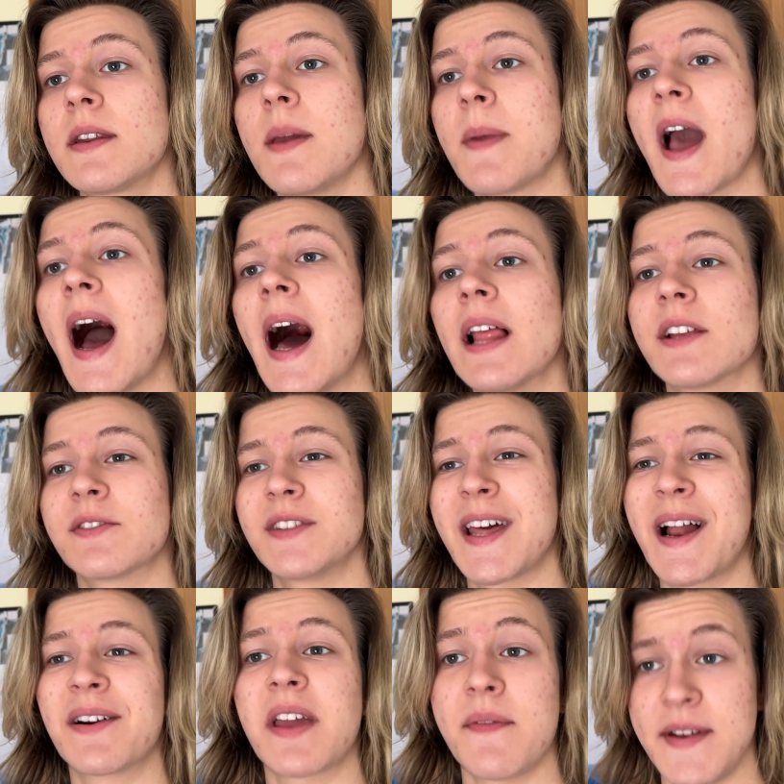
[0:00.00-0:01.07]
give me a holler, and then
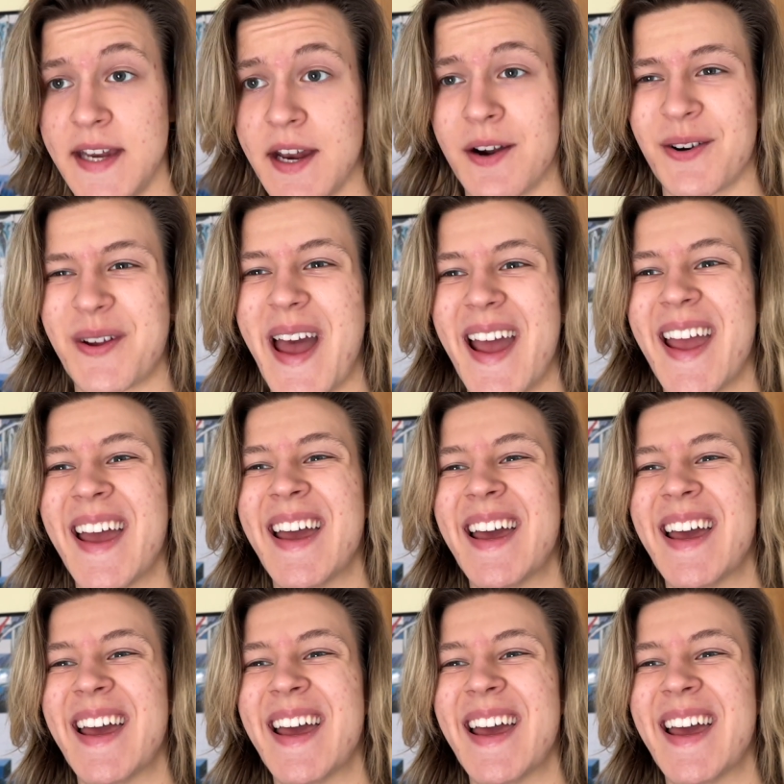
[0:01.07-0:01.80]
I'll give you dinner, okay?